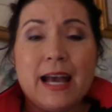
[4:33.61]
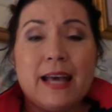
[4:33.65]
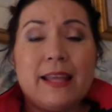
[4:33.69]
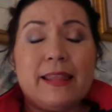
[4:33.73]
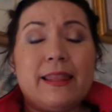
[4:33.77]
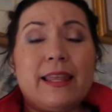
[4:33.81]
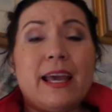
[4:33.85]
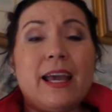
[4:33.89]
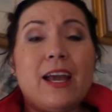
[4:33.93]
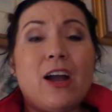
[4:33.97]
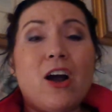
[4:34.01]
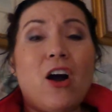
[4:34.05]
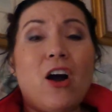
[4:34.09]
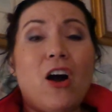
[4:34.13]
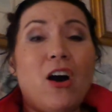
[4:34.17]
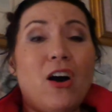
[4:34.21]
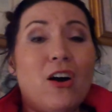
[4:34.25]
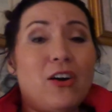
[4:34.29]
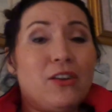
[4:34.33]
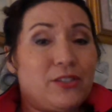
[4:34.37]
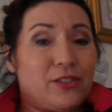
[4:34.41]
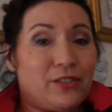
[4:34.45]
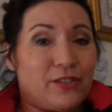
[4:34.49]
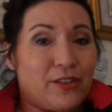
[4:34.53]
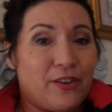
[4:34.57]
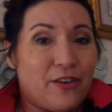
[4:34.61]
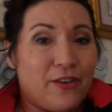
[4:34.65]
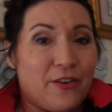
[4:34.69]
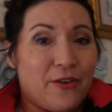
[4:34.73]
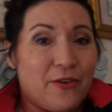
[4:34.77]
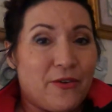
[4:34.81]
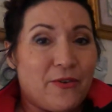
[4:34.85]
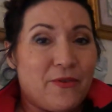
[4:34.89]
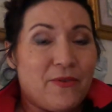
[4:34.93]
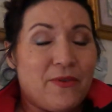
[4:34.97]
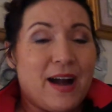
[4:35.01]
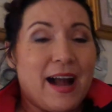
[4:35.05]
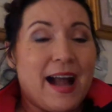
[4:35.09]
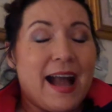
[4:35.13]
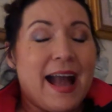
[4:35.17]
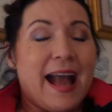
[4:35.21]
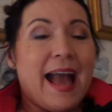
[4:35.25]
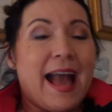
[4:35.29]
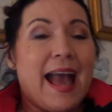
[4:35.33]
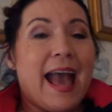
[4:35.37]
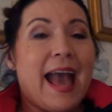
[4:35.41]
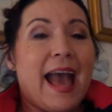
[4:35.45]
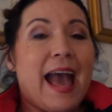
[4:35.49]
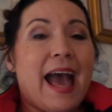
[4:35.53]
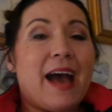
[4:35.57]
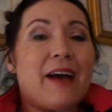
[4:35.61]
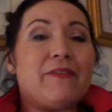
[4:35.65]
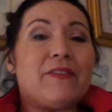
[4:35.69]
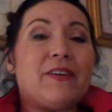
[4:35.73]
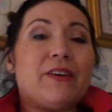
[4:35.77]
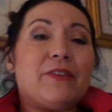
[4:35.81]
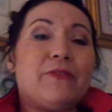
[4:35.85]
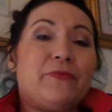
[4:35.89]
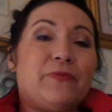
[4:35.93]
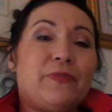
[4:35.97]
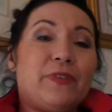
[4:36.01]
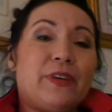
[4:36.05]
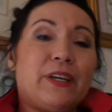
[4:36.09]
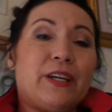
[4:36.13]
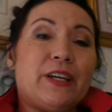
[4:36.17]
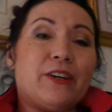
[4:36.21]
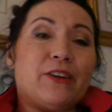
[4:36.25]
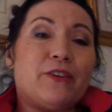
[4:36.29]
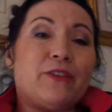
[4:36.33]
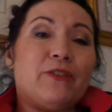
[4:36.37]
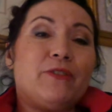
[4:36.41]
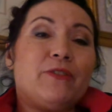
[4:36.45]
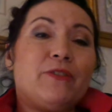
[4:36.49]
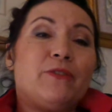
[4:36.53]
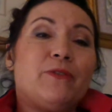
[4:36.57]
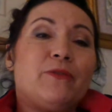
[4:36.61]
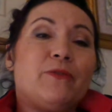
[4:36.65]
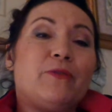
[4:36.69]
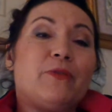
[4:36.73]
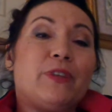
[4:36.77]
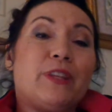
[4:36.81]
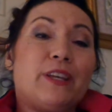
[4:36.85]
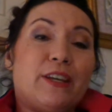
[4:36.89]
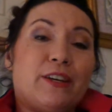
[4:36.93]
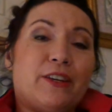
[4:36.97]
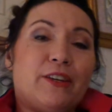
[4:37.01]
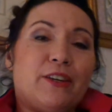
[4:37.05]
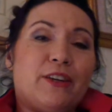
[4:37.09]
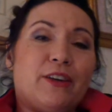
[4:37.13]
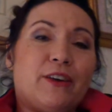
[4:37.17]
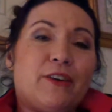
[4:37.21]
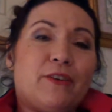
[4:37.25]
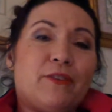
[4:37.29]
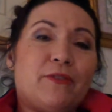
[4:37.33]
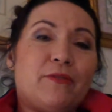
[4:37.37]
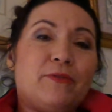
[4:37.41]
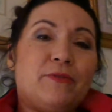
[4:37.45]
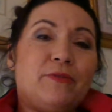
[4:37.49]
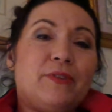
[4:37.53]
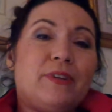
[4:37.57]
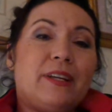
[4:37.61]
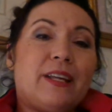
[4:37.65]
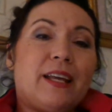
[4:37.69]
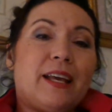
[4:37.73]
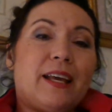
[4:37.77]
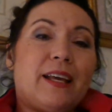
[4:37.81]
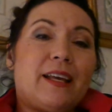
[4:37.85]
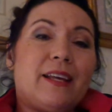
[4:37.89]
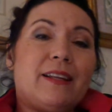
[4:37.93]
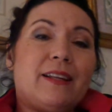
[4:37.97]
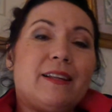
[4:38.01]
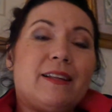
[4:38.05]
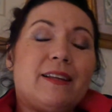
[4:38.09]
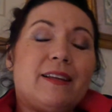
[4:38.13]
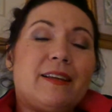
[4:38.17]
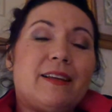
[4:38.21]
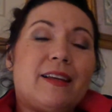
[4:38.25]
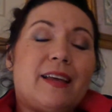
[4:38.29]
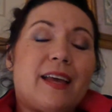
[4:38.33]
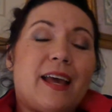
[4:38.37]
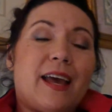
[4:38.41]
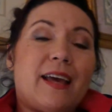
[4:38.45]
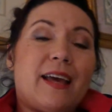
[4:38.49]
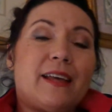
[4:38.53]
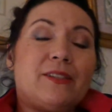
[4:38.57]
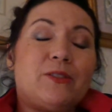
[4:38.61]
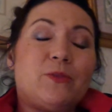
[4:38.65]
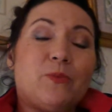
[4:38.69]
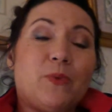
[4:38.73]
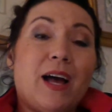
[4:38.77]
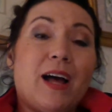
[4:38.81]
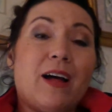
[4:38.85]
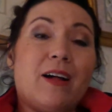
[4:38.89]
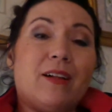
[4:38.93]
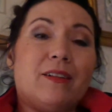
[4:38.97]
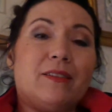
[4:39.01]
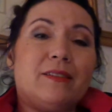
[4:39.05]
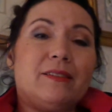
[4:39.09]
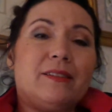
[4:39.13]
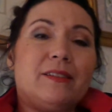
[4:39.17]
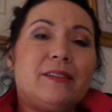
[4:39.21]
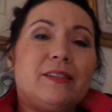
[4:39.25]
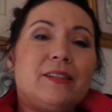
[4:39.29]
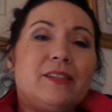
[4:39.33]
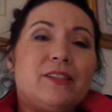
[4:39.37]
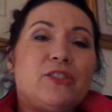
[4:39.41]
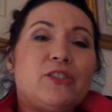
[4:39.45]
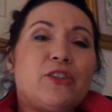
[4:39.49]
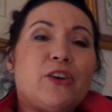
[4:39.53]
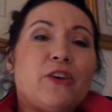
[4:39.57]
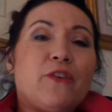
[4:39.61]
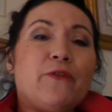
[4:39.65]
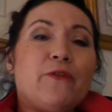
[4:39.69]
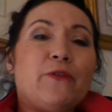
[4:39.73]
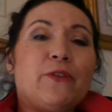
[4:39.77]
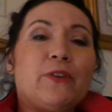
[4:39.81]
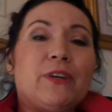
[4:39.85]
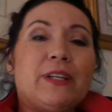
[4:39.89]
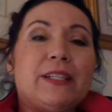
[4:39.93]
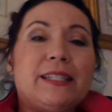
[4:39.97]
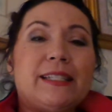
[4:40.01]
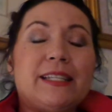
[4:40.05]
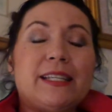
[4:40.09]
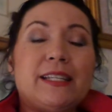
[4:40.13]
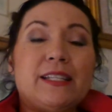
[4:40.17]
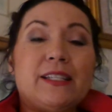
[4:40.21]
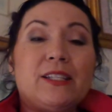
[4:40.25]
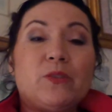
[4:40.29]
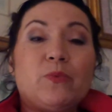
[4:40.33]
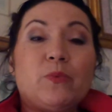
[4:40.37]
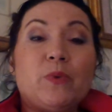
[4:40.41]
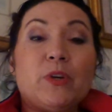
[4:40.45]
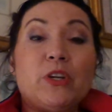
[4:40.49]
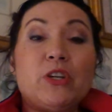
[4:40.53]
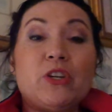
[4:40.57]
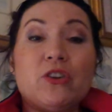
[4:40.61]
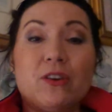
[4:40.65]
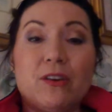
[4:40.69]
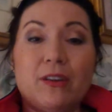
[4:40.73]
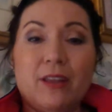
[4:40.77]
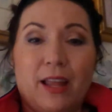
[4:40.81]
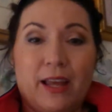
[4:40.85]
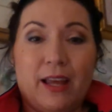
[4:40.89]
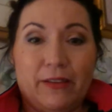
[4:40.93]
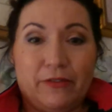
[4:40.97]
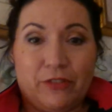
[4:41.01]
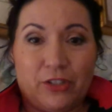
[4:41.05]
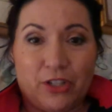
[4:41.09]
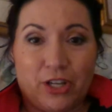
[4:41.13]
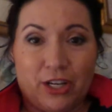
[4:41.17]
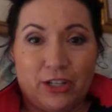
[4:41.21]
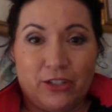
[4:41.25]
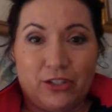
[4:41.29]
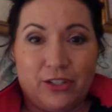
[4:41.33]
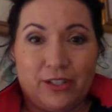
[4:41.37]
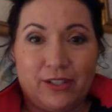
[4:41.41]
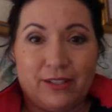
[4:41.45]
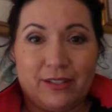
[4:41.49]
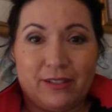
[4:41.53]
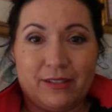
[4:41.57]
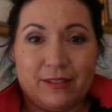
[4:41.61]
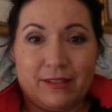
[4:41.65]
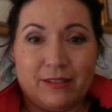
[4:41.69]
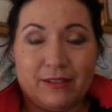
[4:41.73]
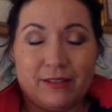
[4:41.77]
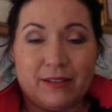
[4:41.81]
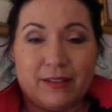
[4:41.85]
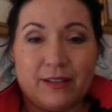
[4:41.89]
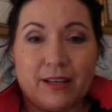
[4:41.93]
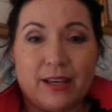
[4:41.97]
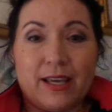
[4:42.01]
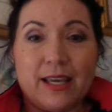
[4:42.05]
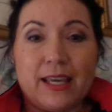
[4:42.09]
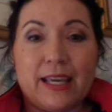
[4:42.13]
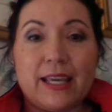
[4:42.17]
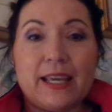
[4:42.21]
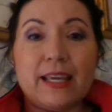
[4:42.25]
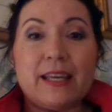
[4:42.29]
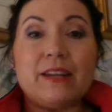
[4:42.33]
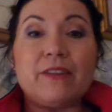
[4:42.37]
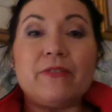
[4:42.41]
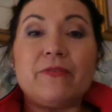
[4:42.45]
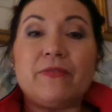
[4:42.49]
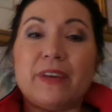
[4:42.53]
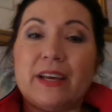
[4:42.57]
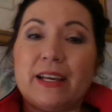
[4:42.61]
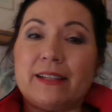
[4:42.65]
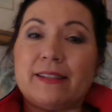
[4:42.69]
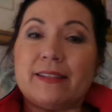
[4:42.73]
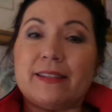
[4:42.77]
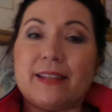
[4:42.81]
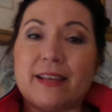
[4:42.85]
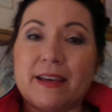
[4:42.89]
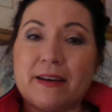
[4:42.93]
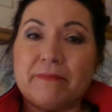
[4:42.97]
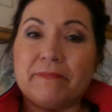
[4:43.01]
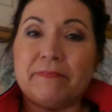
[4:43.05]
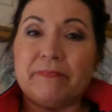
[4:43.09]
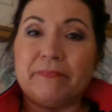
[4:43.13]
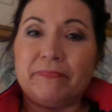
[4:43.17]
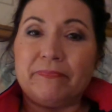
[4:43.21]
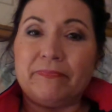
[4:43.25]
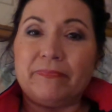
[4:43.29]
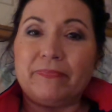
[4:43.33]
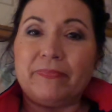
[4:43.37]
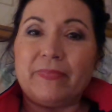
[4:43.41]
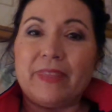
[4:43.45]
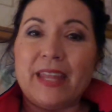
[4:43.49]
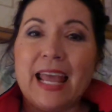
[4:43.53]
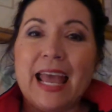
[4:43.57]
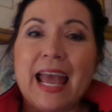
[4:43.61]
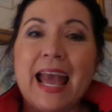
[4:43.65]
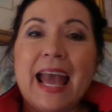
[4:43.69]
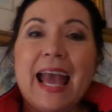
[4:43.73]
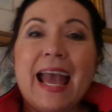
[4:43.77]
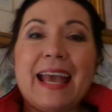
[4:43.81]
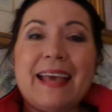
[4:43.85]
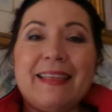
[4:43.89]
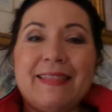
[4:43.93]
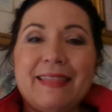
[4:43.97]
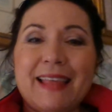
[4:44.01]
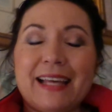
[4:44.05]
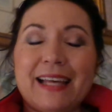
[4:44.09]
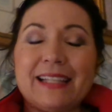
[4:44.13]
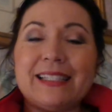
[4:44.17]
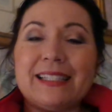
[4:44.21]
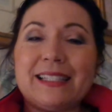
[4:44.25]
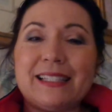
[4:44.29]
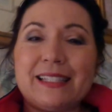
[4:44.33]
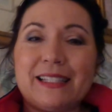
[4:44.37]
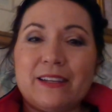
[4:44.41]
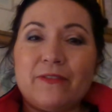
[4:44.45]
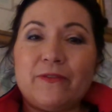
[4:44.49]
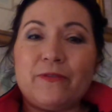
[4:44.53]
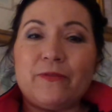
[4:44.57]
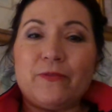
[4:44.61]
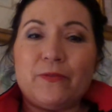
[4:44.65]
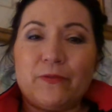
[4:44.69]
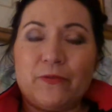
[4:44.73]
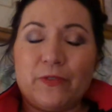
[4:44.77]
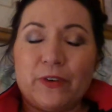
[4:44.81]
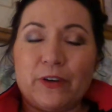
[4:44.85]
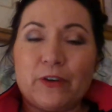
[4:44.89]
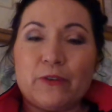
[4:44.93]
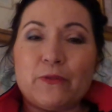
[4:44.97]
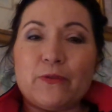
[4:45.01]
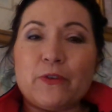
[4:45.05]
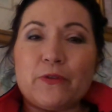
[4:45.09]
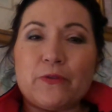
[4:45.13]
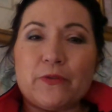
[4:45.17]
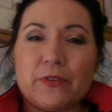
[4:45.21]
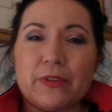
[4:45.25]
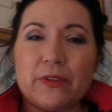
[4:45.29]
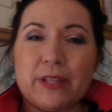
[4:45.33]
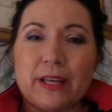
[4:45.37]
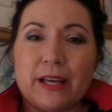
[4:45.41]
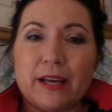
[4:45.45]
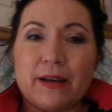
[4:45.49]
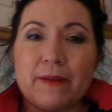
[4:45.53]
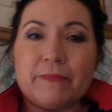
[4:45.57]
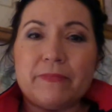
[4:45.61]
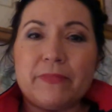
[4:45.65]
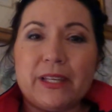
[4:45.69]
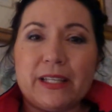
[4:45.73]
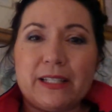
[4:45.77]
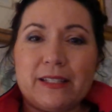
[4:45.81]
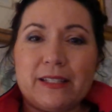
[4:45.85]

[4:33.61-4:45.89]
They also have a fear for the unknown as well. So, for instance, when your life changes, it affects them, and that's fearful for them.